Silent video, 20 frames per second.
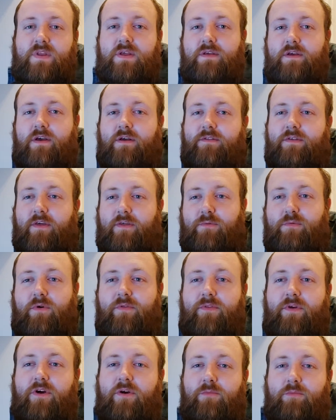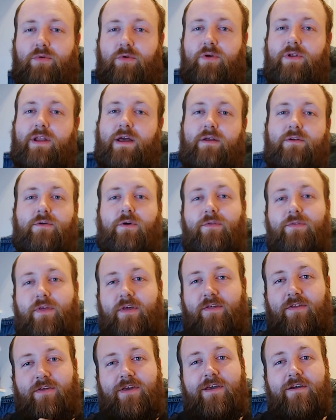This one that I'm pointing at. Not
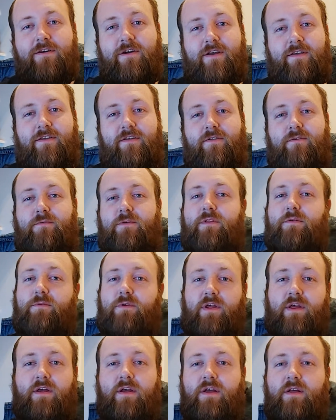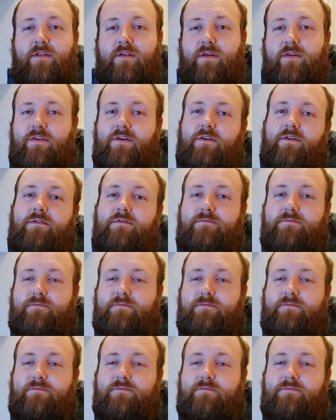this year, as in 2020, this year.